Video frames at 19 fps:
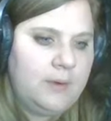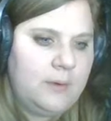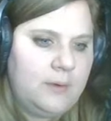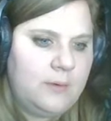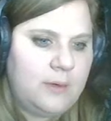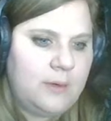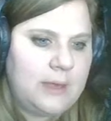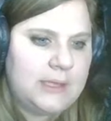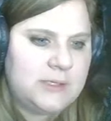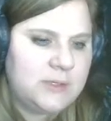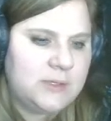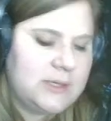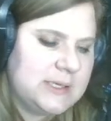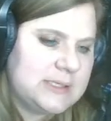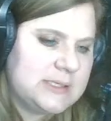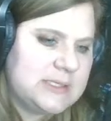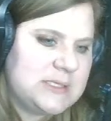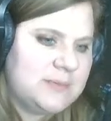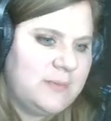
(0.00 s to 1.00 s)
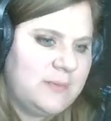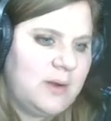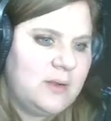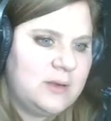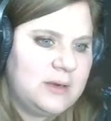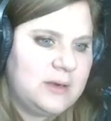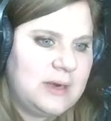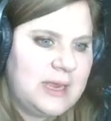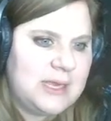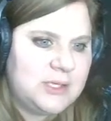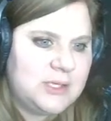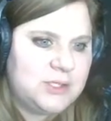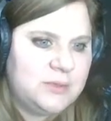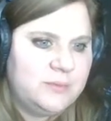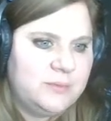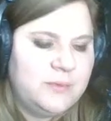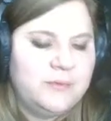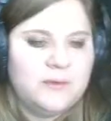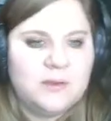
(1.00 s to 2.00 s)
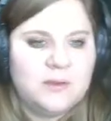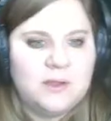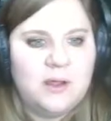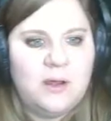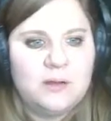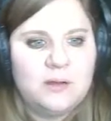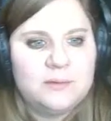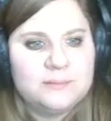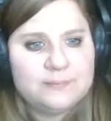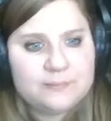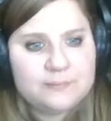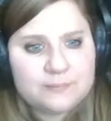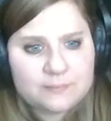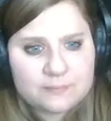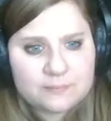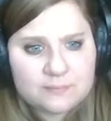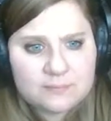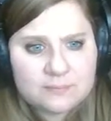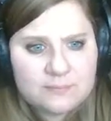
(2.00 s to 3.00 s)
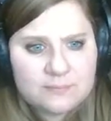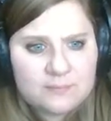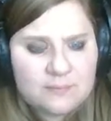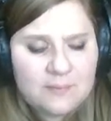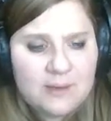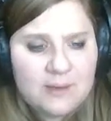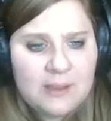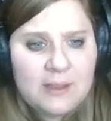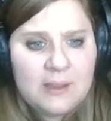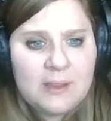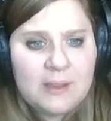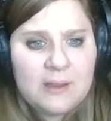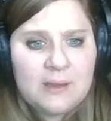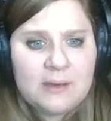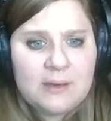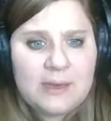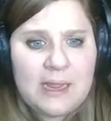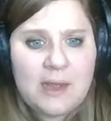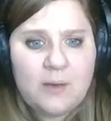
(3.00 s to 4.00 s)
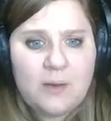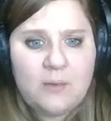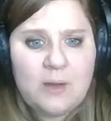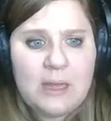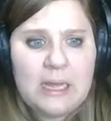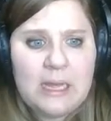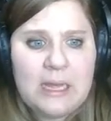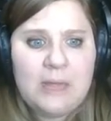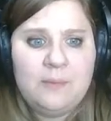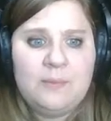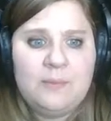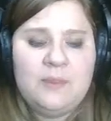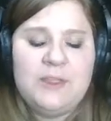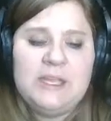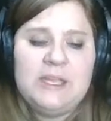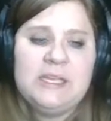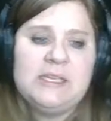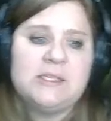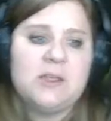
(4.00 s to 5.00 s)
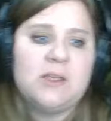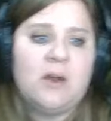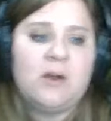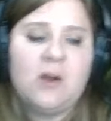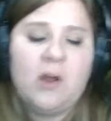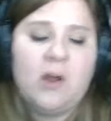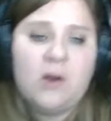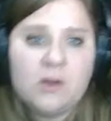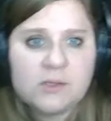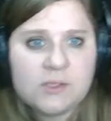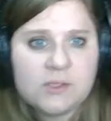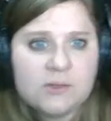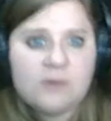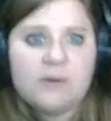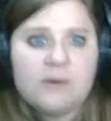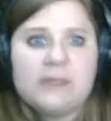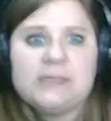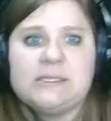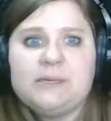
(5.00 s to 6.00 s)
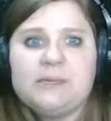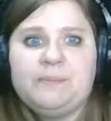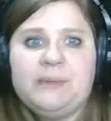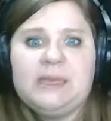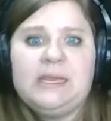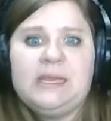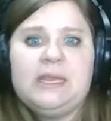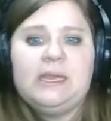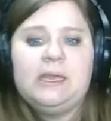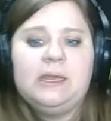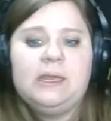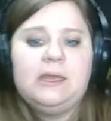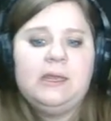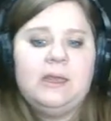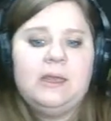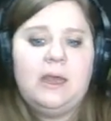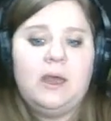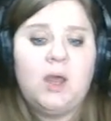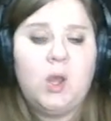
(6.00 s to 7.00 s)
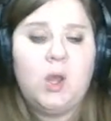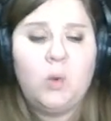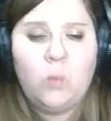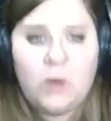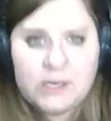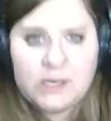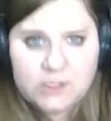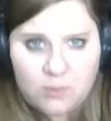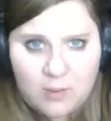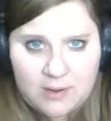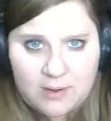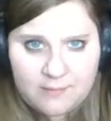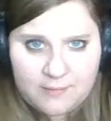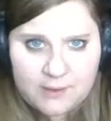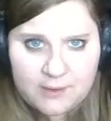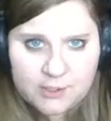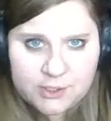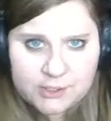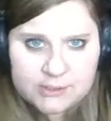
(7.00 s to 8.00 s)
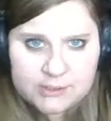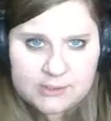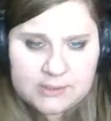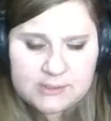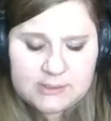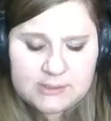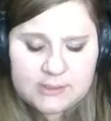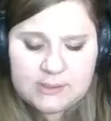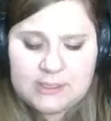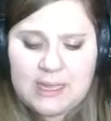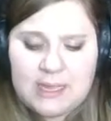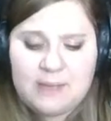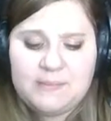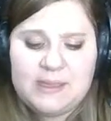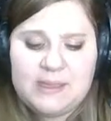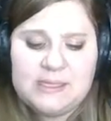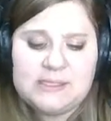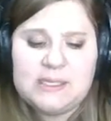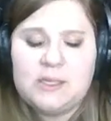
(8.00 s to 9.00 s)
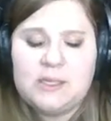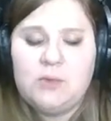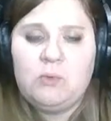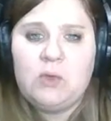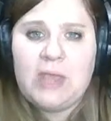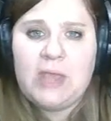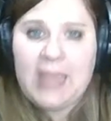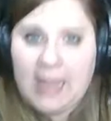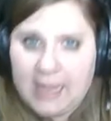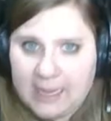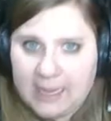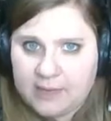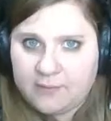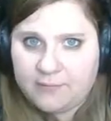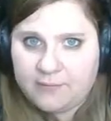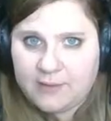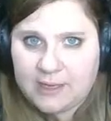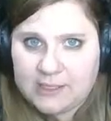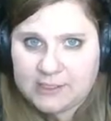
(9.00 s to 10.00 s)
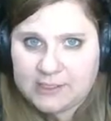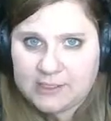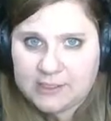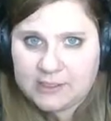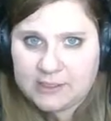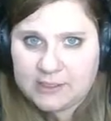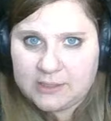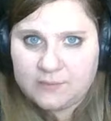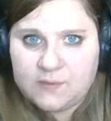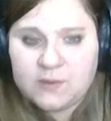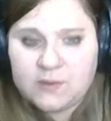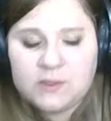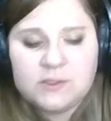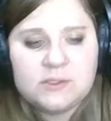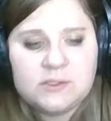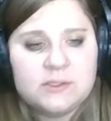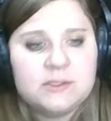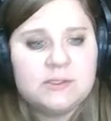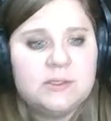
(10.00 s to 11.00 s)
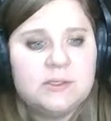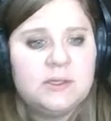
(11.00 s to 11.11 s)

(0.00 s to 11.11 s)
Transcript: Okay, so it gets smaller as you move along. Now, these are also going to be one-to-one functions. That means that you can find their inverse.